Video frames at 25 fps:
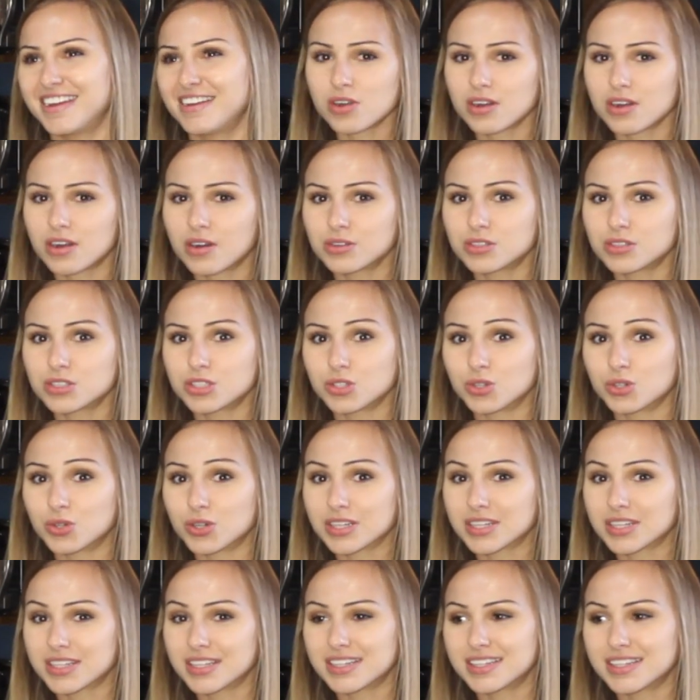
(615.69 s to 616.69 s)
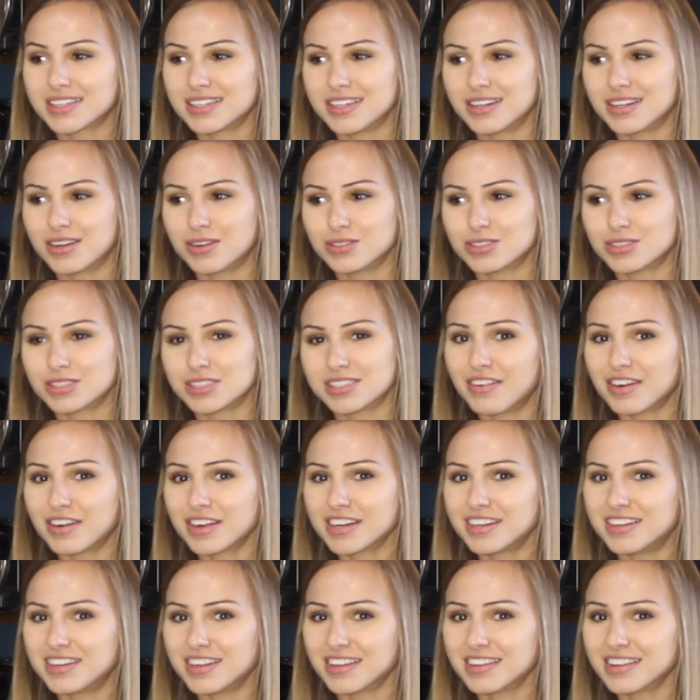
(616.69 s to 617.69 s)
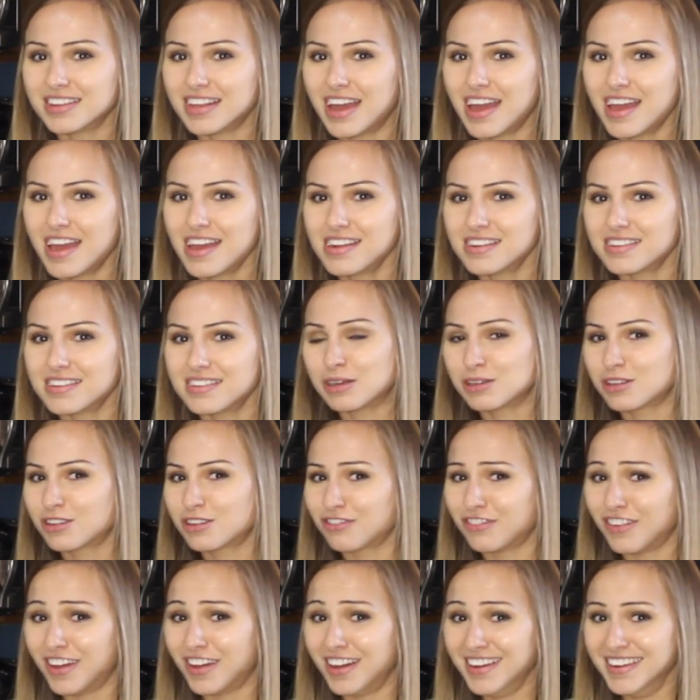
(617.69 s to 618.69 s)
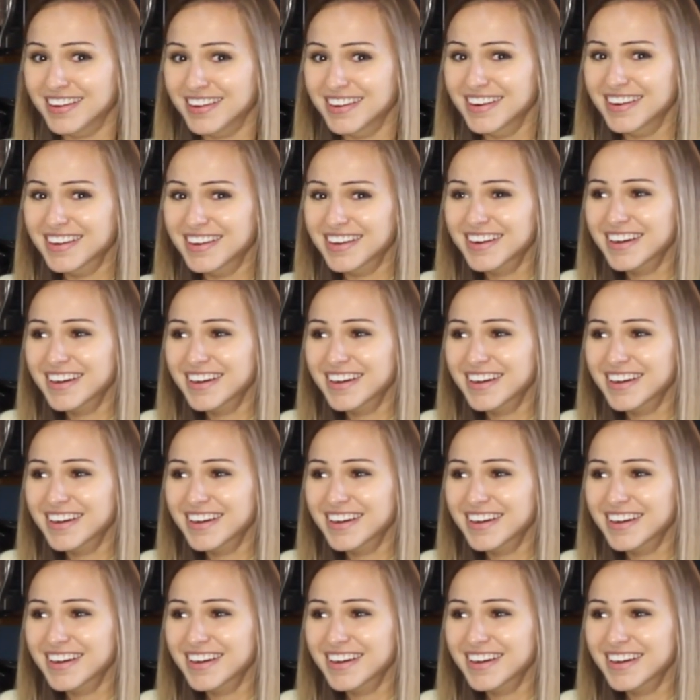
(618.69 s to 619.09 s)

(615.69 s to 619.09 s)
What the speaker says: Or go snorkeling in the ocean. I've already done that. It was fun.